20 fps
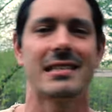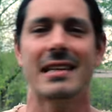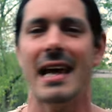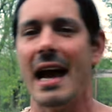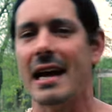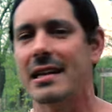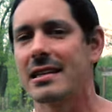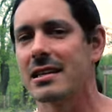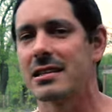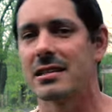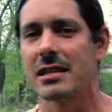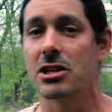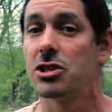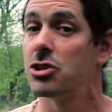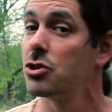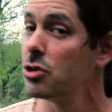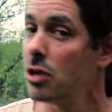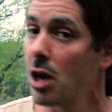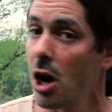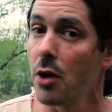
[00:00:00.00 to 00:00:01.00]
tactics that
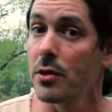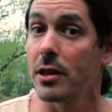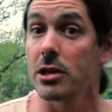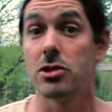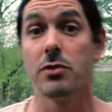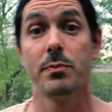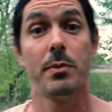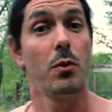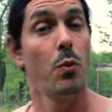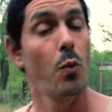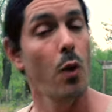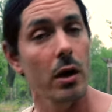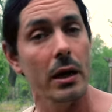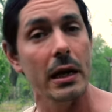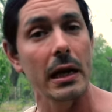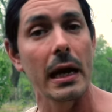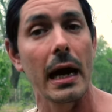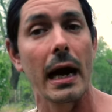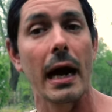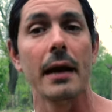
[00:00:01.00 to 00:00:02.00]
you know that you've been
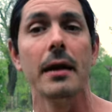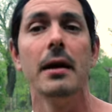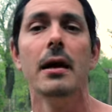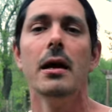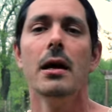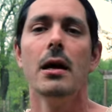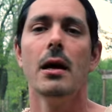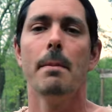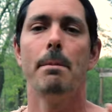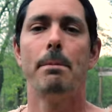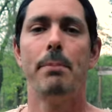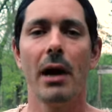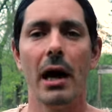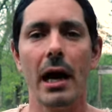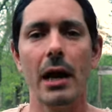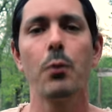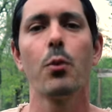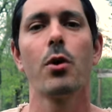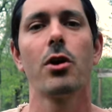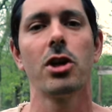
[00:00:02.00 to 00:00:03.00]
working on,
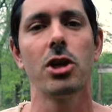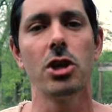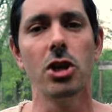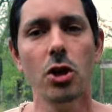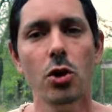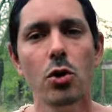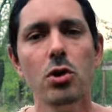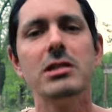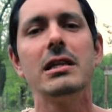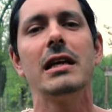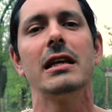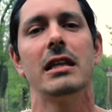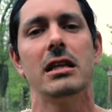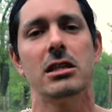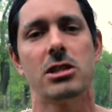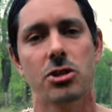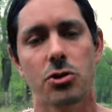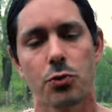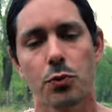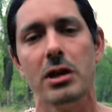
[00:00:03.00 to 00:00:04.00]
but we're using
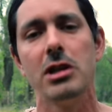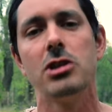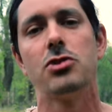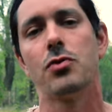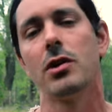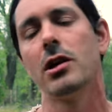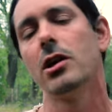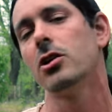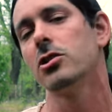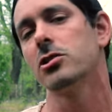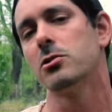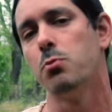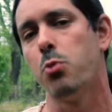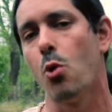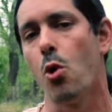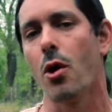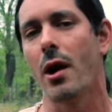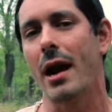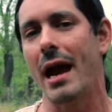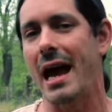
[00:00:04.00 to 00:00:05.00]
these three drills
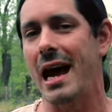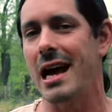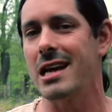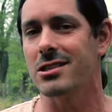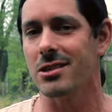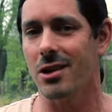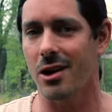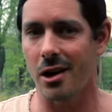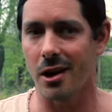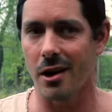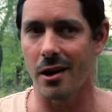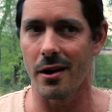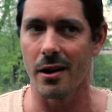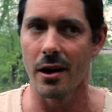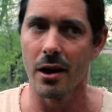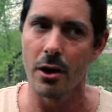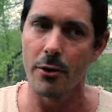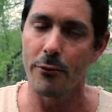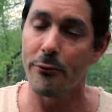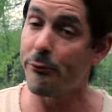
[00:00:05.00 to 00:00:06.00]
more as our
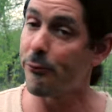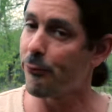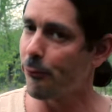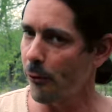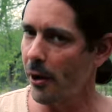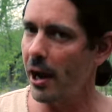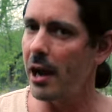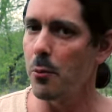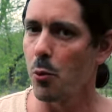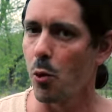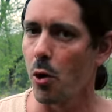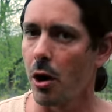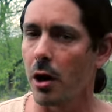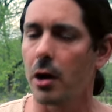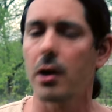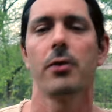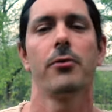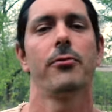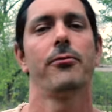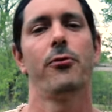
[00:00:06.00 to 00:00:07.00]

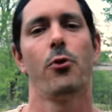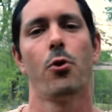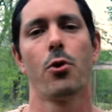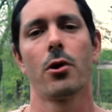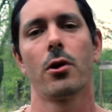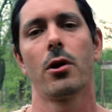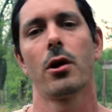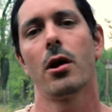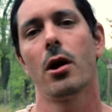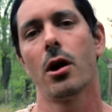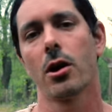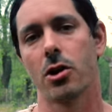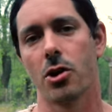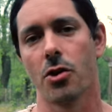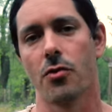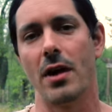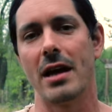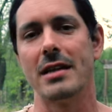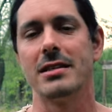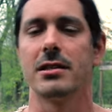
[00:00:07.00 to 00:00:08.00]
framework for our
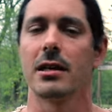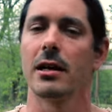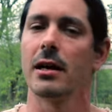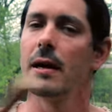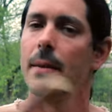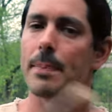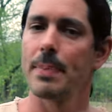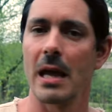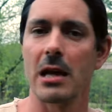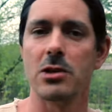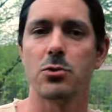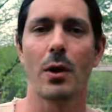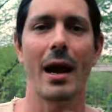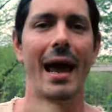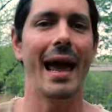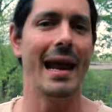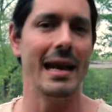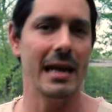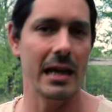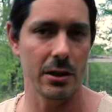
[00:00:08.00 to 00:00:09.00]
Karenza as we're
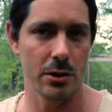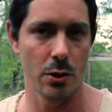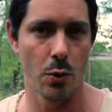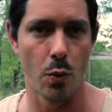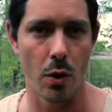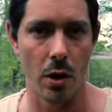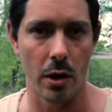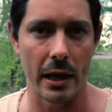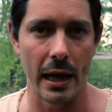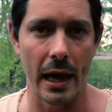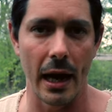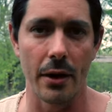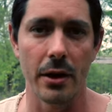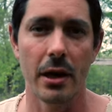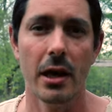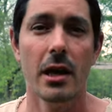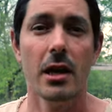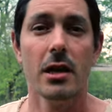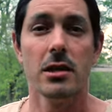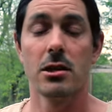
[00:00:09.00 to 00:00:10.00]
ending the workout.
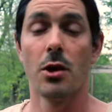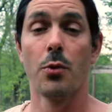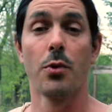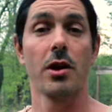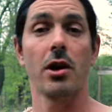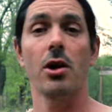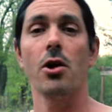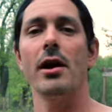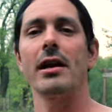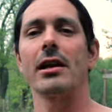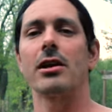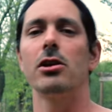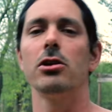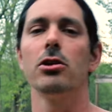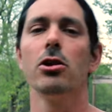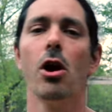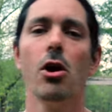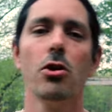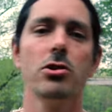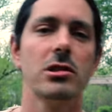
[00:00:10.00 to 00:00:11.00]
So we're gonna go ahead and
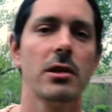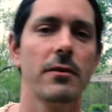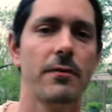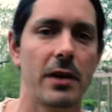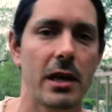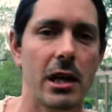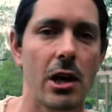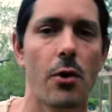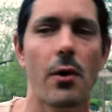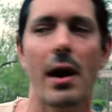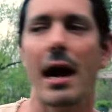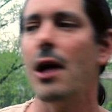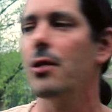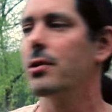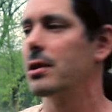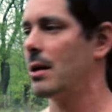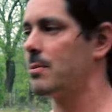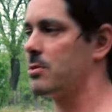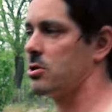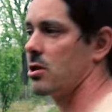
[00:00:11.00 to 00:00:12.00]
close the video
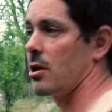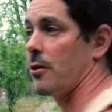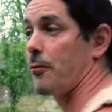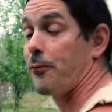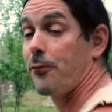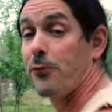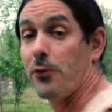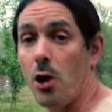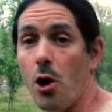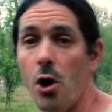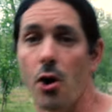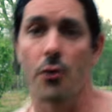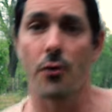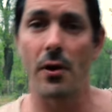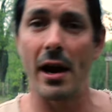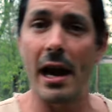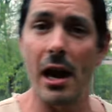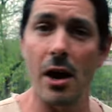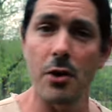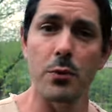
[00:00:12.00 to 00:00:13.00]
out. I'm just gonna flow
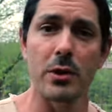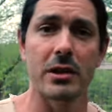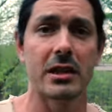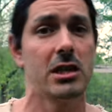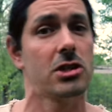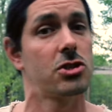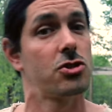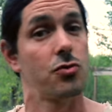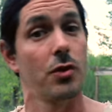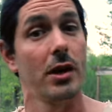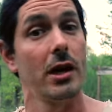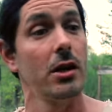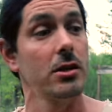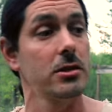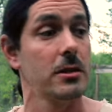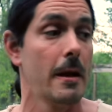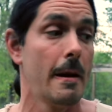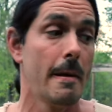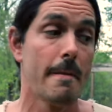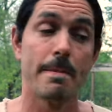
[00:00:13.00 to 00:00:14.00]
around with these
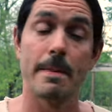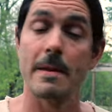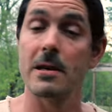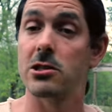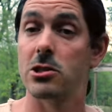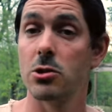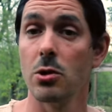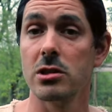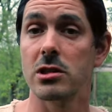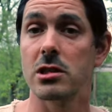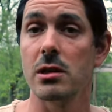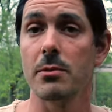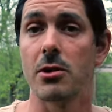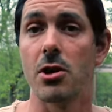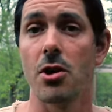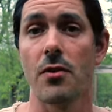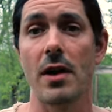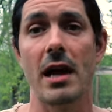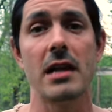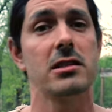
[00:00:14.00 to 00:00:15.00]
drills, just doing some
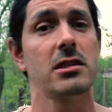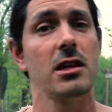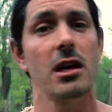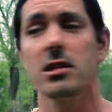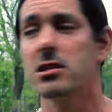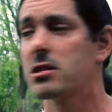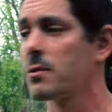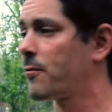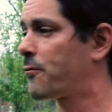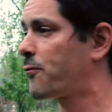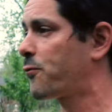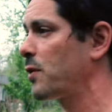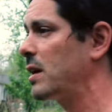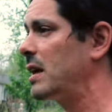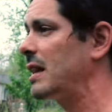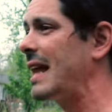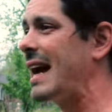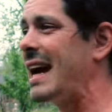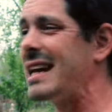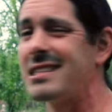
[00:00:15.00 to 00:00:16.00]
Karenza, some
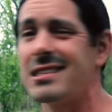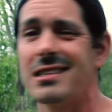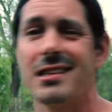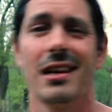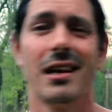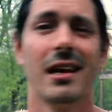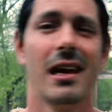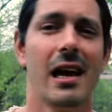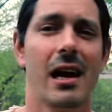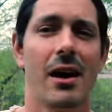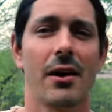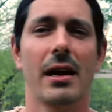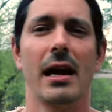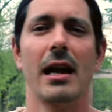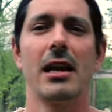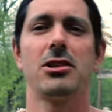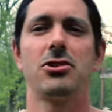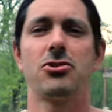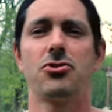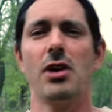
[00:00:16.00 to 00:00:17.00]
freelance. I'll
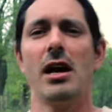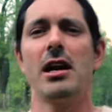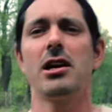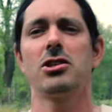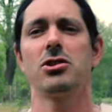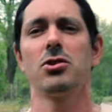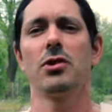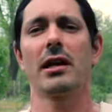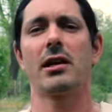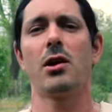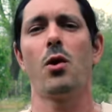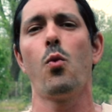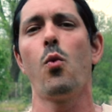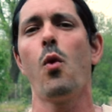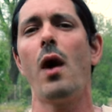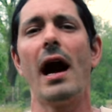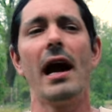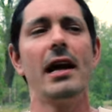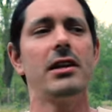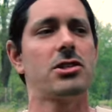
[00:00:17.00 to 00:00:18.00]
kind of try to do like a
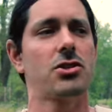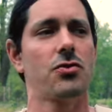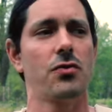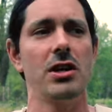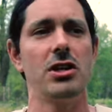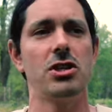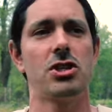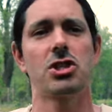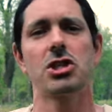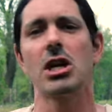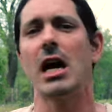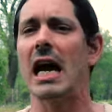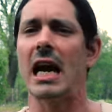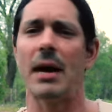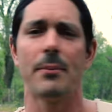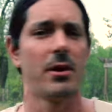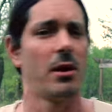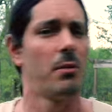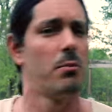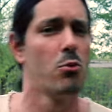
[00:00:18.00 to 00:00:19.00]
widescreen shot.
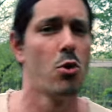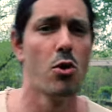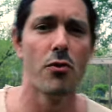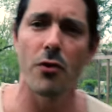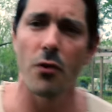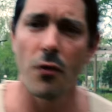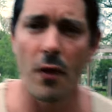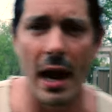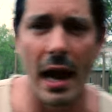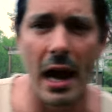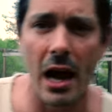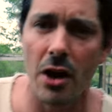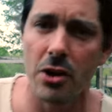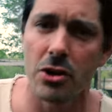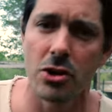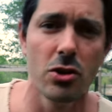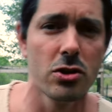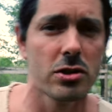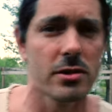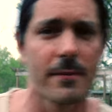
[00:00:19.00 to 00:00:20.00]
I'm gonna move
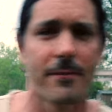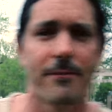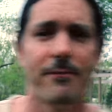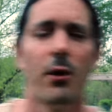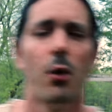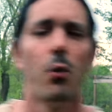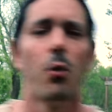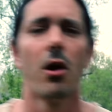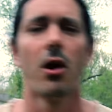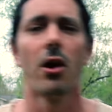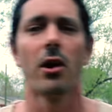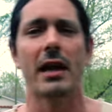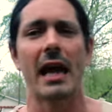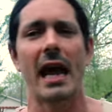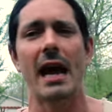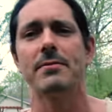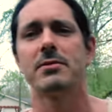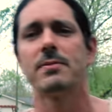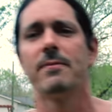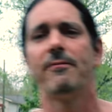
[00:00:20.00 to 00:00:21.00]
around, use some footwork,
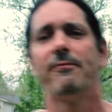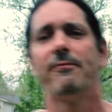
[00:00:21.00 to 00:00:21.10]
have some